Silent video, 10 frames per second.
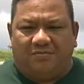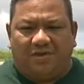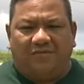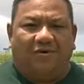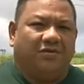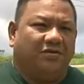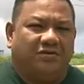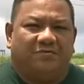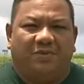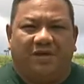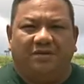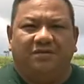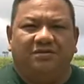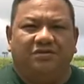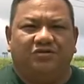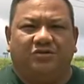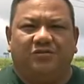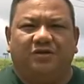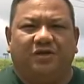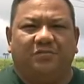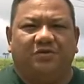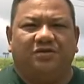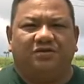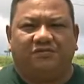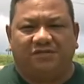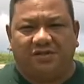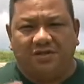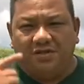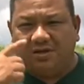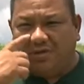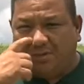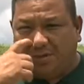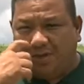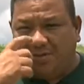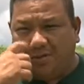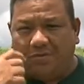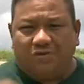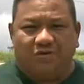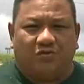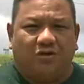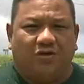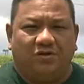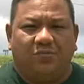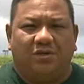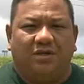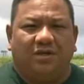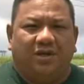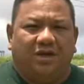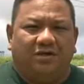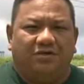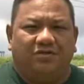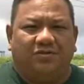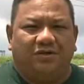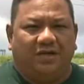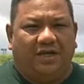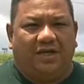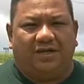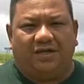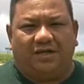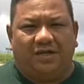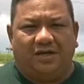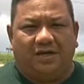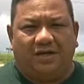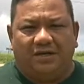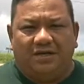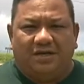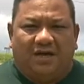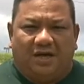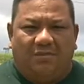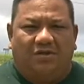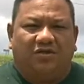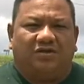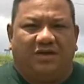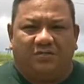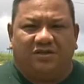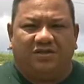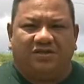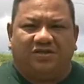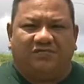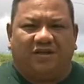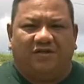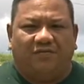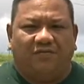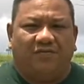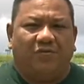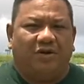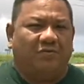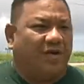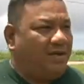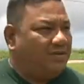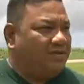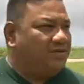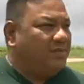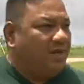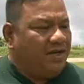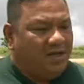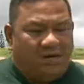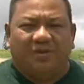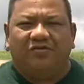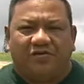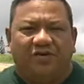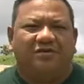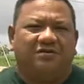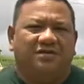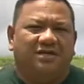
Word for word: my father is Ben Ujoa, retired police officer. Uh, my mother is Guadalupe Ujoa, and uh, I'm a longtime resident of Talofofo way back since my elementary years.